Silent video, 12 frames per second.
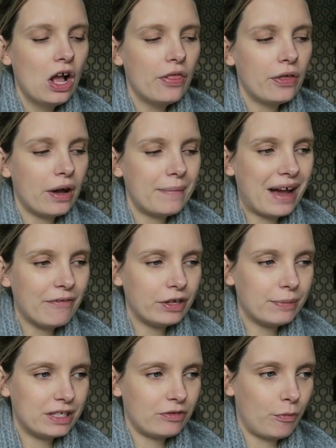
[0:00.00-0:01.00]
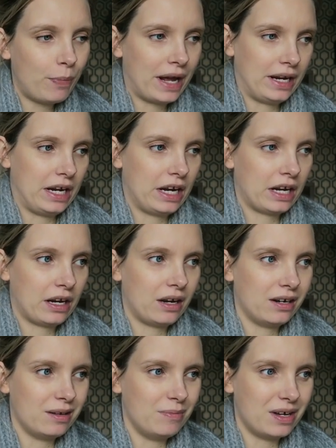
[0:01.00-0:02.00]
that I'm having a bit of a panic,
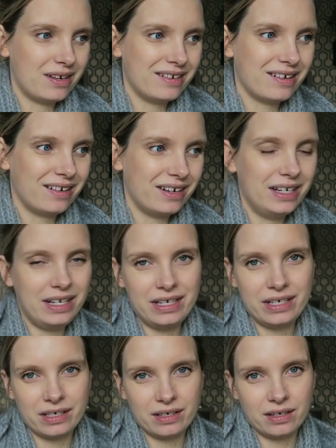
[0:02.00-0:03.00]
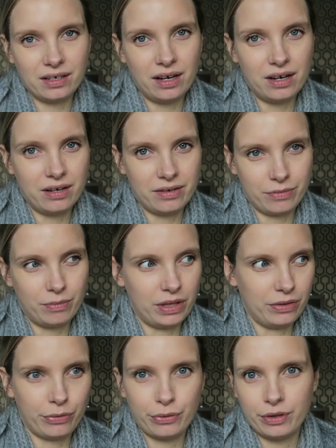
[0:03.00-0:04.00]
and I'm like, I need another
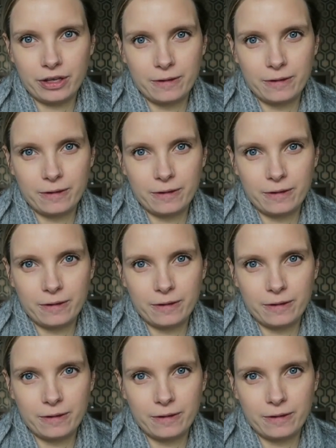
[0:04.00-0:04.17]
month.